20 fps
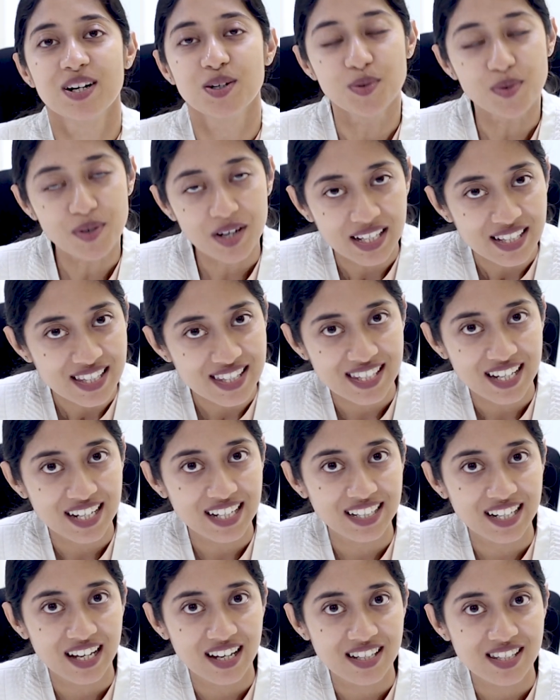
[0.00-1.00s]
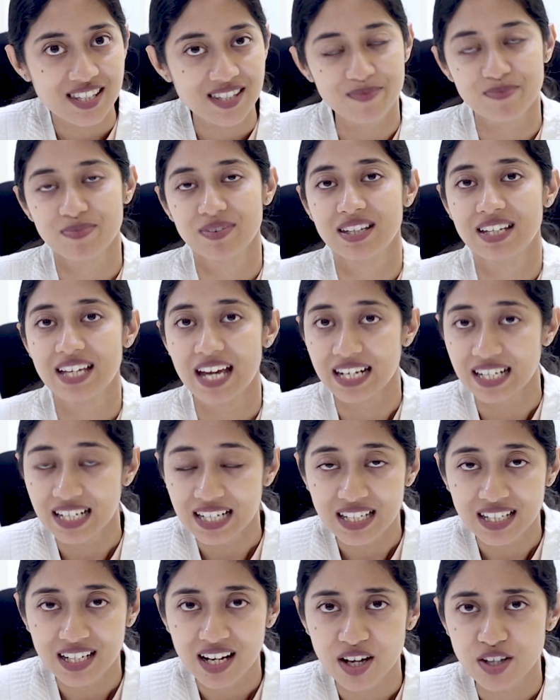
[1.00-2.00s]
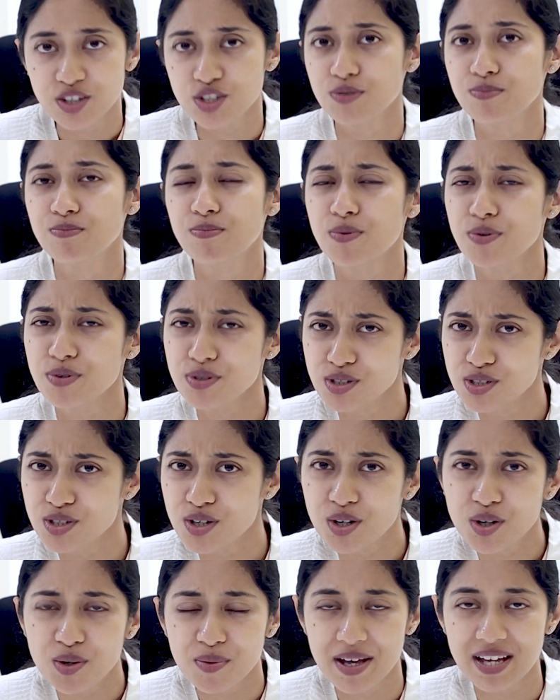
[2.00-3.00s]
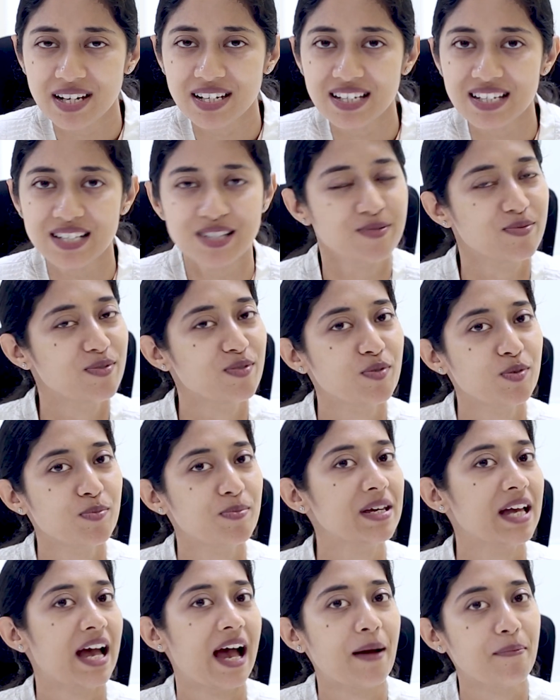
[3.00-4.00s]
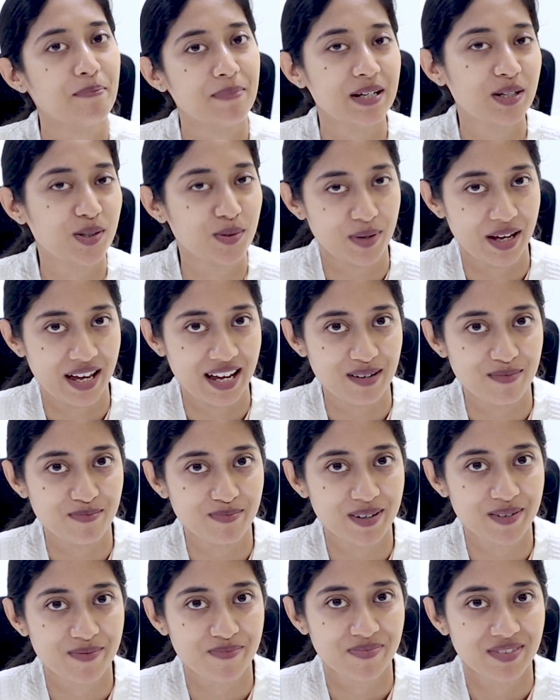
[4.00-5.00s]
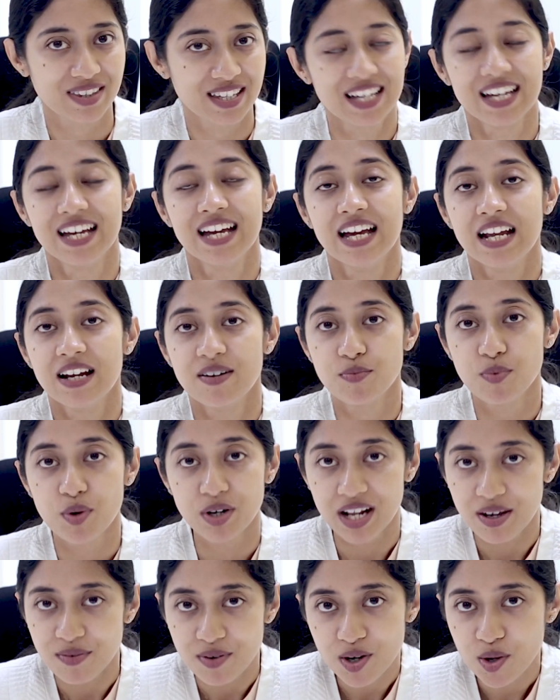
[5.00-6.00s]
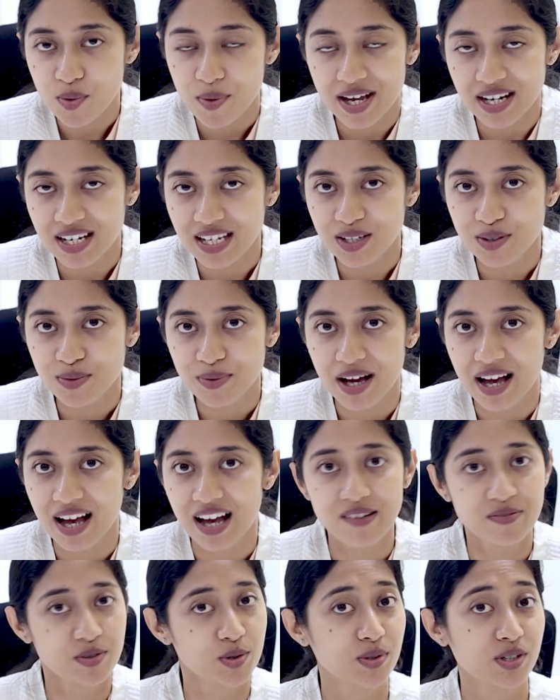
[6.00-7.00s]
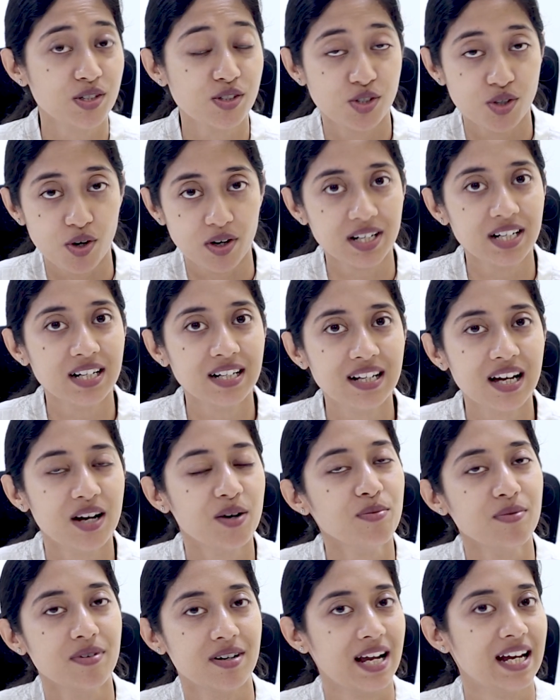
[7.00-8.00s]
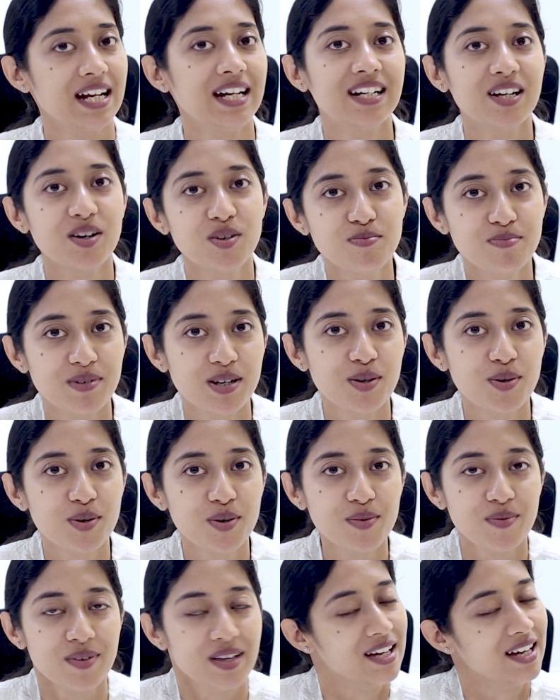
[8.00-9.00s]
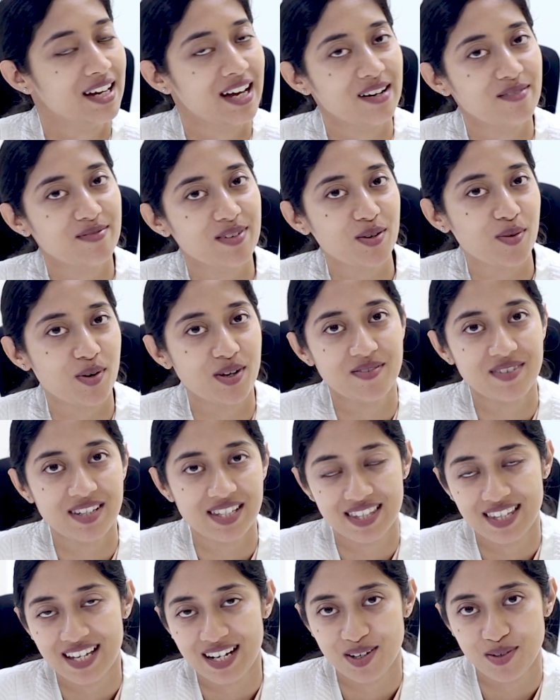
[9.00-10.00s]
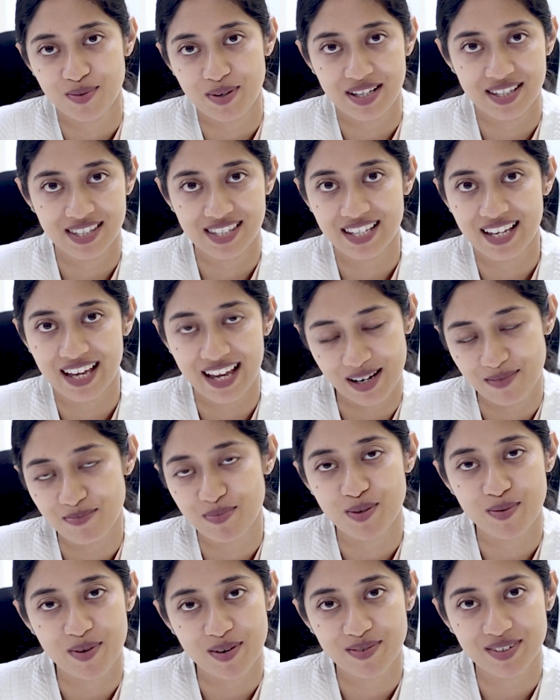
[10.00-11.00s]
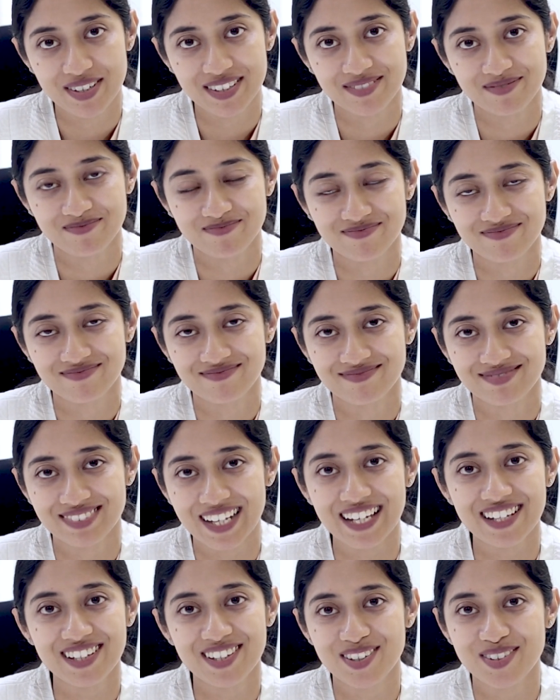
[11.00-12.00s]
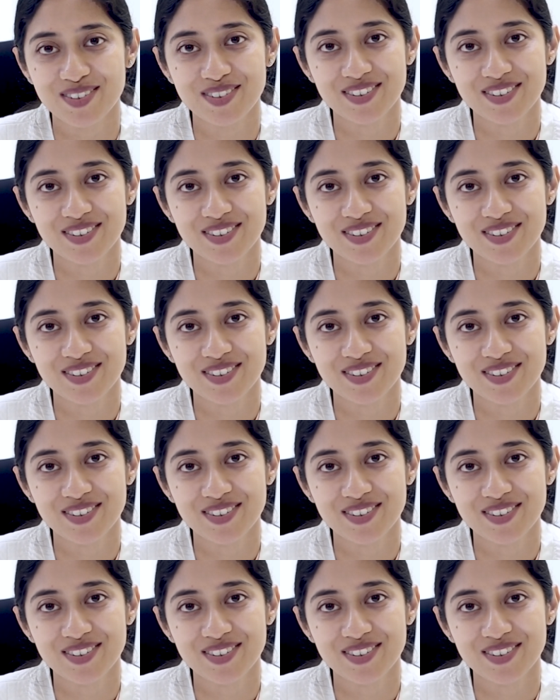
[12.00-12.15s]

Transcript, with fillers: Do consult us, get in touch, post your queries, we would be happy to help. Whatever query you have, you can jot it down, write down below, and we're always there to help you out. Thank